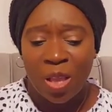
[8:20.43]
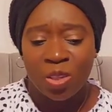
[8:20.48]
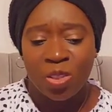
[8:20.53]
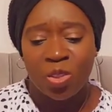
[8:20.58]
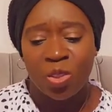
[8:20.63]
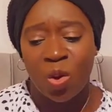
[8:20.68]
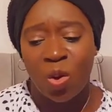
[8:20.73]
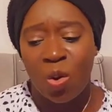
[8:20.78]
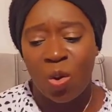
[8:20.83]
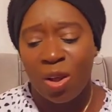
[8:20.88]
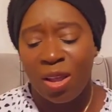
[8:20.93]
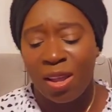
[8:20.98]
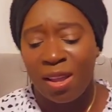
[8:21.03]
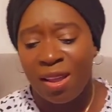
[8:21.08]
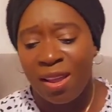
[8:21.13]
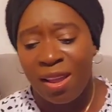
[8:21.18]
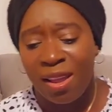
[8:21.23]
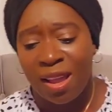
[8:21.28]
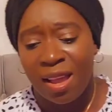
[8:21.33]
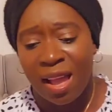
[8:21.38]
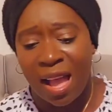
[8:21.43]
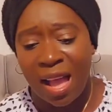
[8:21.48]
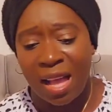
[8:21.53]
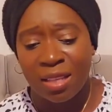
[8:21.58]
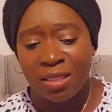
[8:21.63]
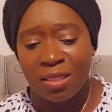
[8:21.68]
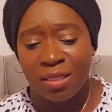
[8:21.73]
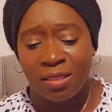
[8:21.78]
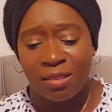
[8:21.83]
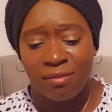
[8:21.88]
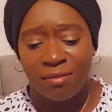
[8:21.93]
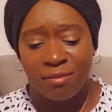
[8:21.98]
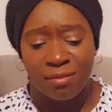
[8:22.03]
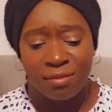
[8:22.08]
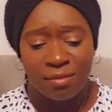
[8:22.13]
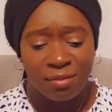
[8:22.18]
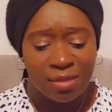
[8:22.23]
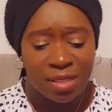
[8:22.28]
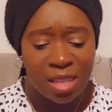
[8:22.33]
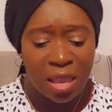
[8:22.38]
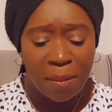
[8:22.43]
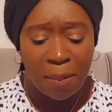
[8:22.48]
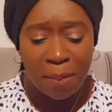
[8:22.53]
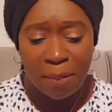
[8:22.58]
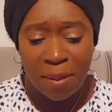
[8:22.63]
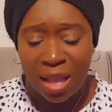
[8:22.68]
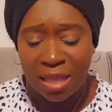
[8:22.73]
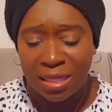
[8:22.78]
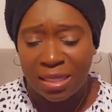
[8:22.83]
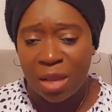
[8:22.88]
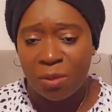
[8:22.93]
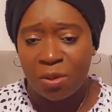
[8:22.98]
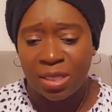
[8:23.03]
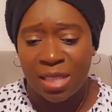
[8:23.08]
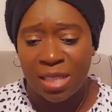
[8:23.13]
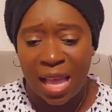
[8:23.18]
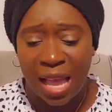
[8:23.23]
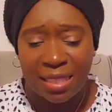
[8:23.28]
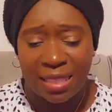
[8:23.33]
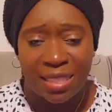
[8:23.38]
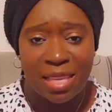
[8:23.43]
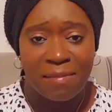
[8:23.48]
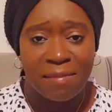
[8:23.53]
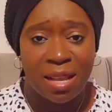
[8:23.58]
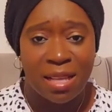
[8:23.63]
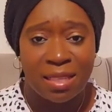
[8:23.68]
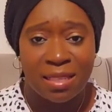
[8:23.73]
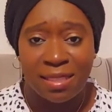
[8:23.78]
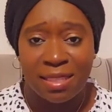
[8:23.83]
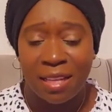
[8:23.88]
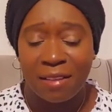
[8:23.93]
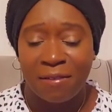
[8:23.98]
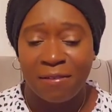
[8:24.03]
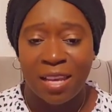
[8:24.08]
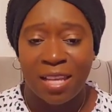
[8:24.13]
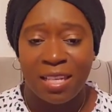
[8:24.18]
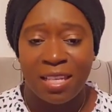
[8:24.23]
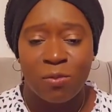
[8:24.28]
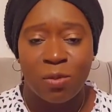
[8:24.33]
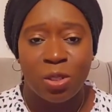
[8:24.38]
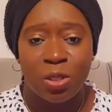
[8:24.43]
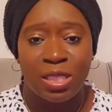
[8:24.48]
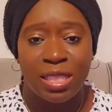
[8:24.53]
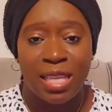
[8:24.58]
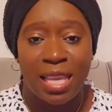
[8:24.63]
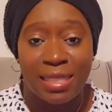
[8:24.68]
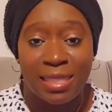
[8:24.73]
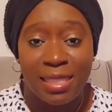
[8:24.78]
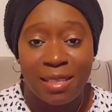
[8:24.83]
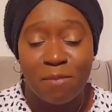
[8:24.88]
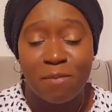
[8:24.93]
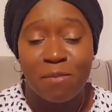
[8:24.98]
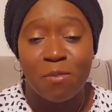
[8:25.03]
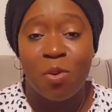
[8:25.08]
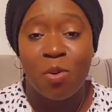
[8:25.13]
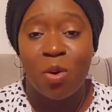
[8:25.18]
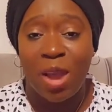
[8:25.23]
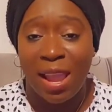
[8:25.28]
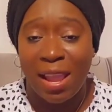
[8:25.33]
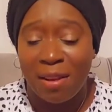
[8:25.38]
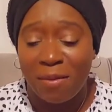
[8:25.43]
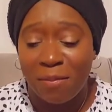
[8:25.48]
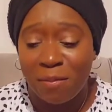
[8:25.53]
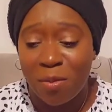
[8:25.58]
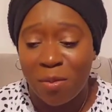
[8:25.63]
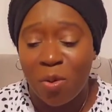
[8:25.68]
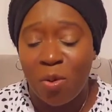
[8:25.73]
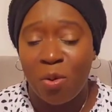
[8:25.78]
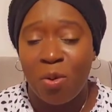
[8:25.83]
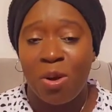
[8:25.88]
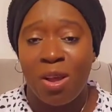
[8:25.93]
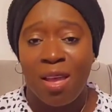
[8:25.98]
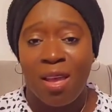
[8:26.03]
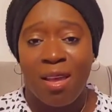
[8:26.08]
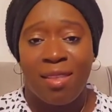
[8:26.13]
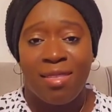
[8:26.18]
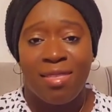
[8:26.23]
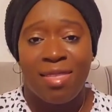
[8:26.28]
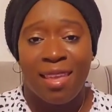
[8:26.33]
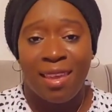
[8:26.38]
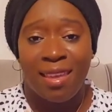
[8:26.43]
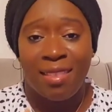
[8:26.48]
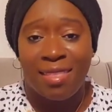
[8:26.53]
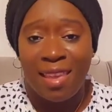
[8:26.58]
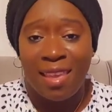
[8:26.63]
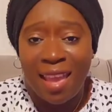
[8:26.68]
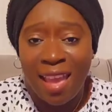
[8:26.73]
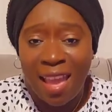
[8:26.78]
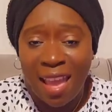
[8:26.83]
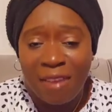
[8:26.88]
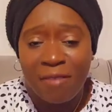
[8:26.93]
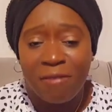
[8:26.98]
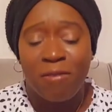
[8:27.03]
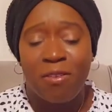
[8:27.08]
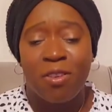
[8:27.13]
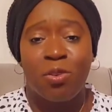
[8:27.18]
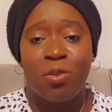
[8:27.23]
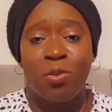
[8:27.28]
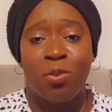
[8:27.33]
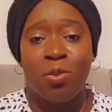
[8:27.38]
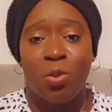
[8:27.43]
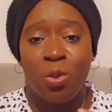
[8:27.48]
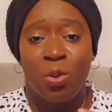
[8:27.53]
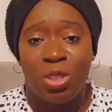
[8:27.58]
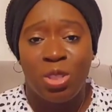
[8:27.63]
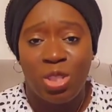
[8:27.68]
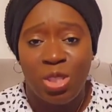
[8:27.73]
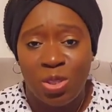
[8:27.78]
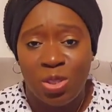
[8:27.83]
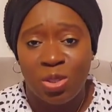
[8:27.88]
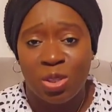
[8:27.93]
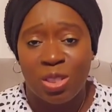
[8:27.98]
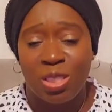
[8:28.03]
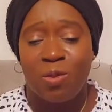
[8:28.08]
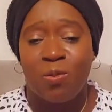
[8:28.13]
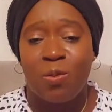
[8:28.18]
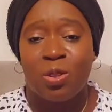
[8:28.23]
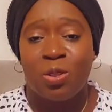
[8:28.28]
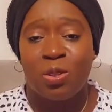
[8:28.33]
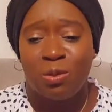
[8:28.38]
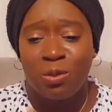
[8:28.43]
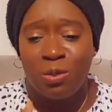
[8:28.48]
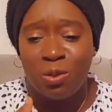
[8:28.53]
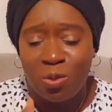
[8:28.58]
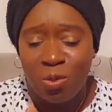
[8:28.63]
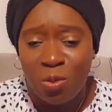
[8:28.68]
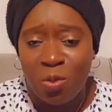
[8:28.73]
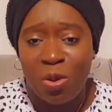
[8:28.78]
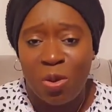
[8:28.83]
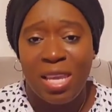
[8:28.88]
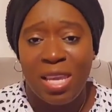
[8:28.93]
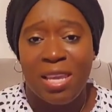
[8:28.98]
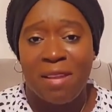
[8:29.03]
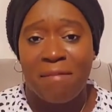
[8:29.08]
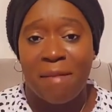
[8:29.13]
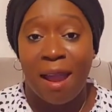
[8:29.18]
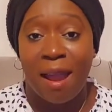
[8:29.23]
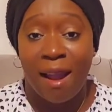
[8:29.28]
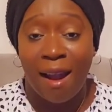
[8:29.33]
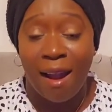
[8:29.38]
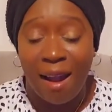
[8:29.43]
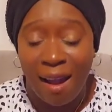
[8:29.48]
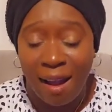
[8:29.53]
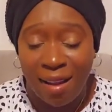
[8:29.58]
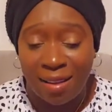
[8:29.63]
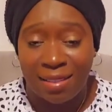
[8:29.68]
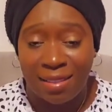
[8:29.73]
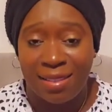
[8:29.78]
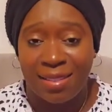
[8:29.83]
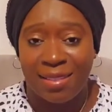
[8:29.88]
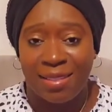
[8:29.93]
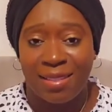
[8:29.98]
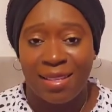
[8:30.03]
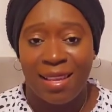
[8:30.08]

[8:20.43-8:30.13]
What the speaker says: So as day passed, I was asking myself, and it was getting more and more. The envy to know Jesus, it was growing in my heart.